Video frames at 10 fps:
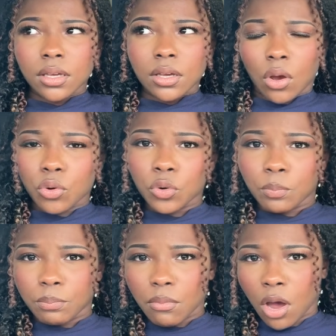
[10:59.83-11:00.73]
Go
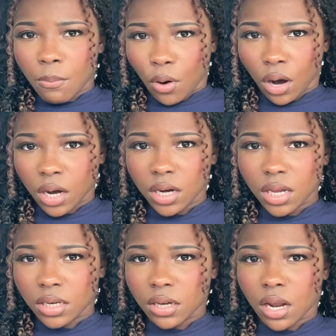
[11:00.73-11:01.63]
to a bar
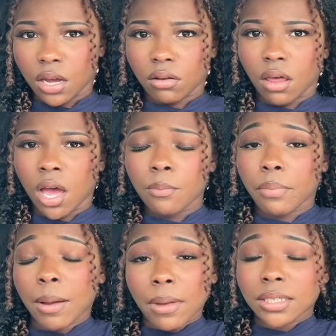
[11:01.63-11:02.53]
and a club
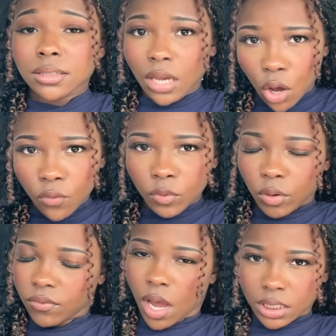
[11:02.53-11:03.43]
by myself? You
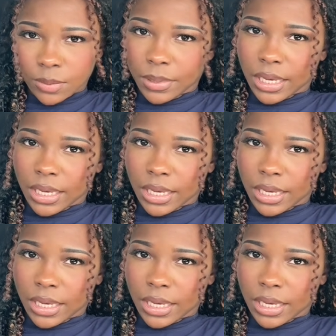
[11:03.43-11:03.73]
have got to be